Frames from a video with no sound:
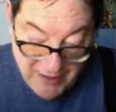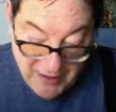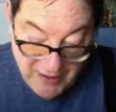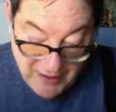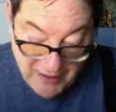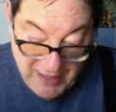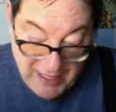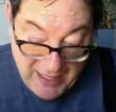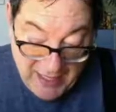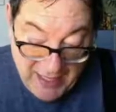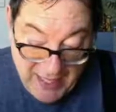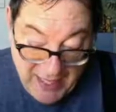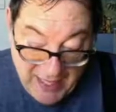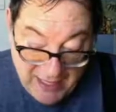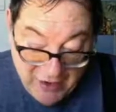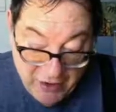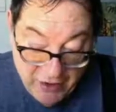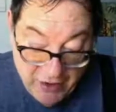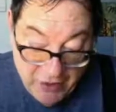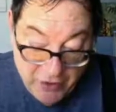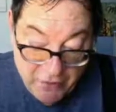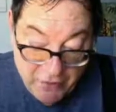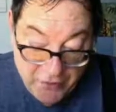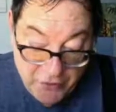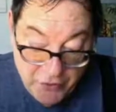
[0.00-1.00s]
They had
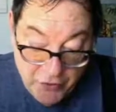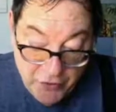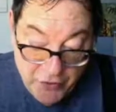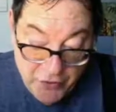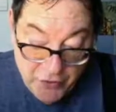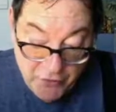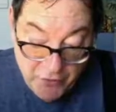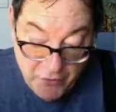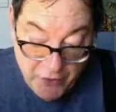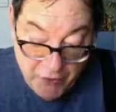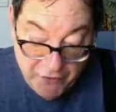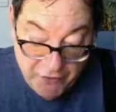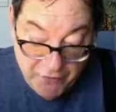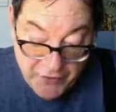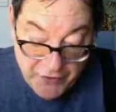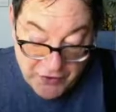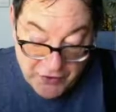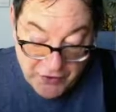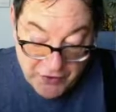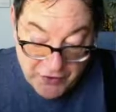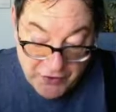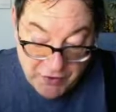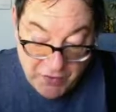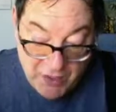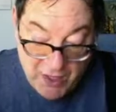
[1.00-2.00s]
a few small
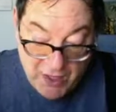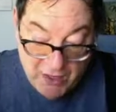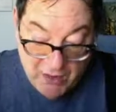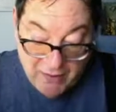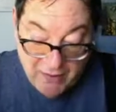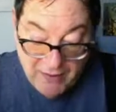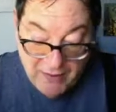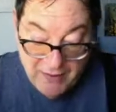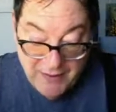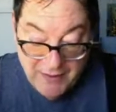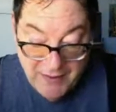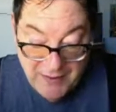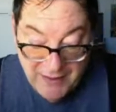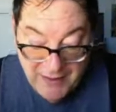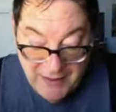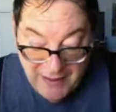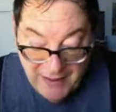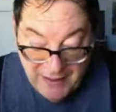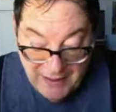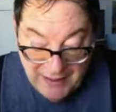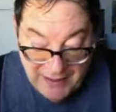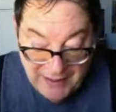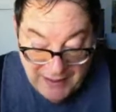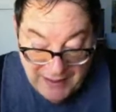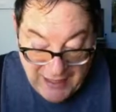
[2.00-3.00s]
fish as well.
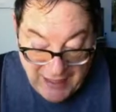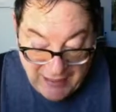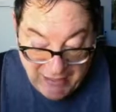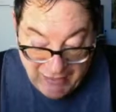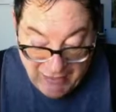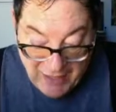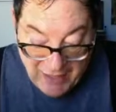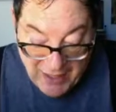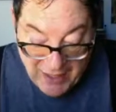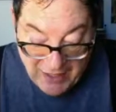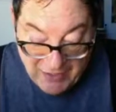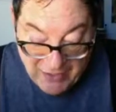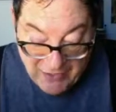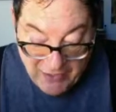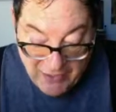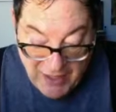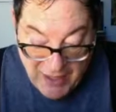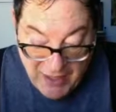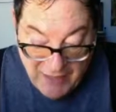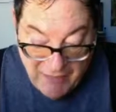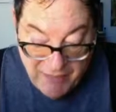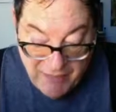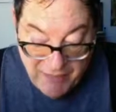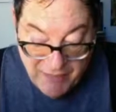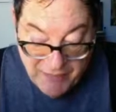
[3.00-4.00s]
And he gave thanks to
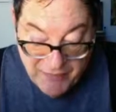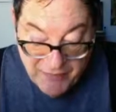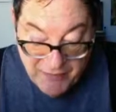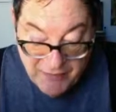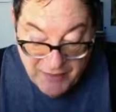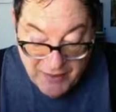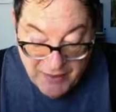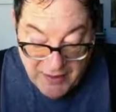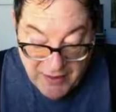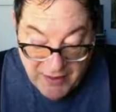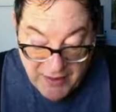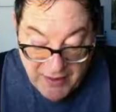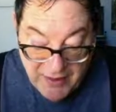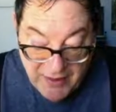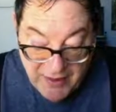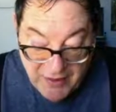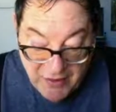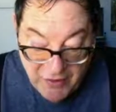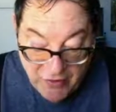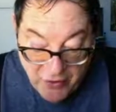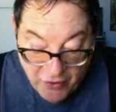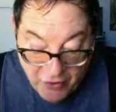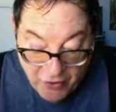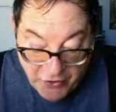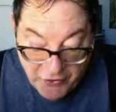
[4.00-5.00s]
them
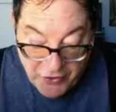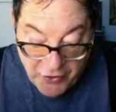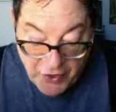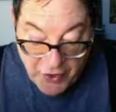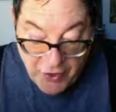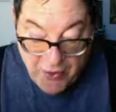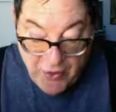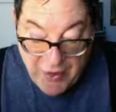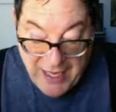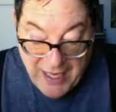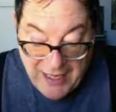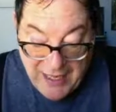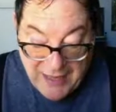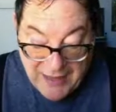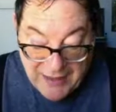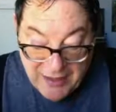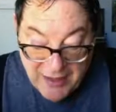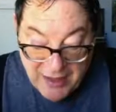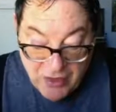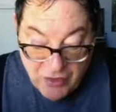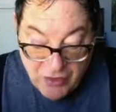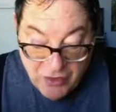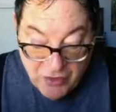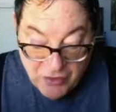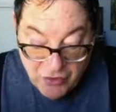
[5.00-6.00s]
also and
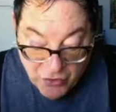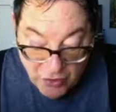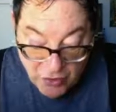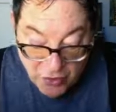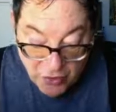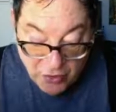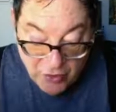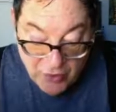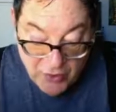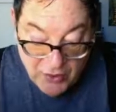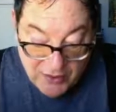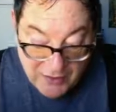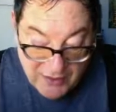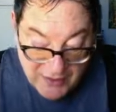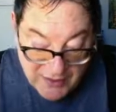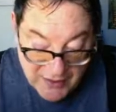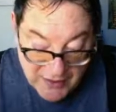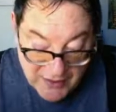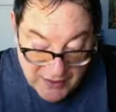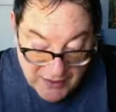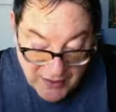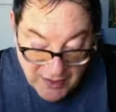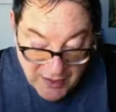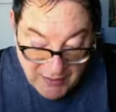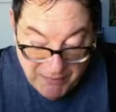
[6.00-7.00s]
told his
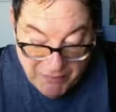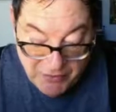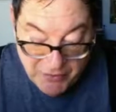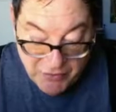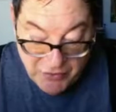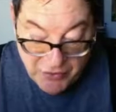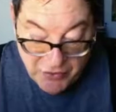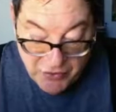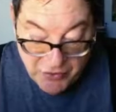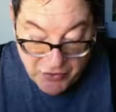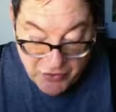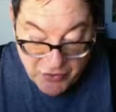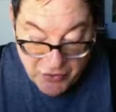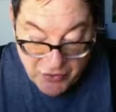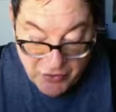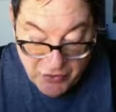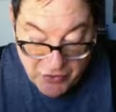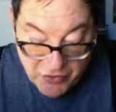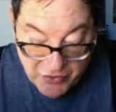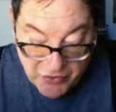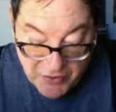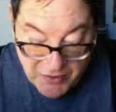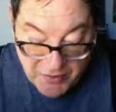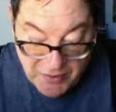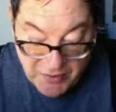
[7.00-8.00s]
disciples to
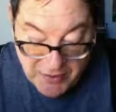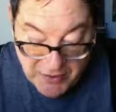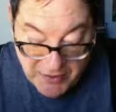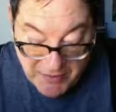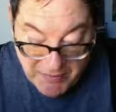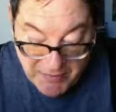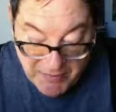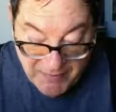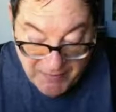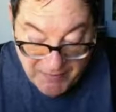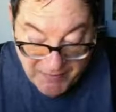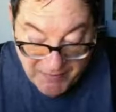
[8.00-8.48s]
distribute them.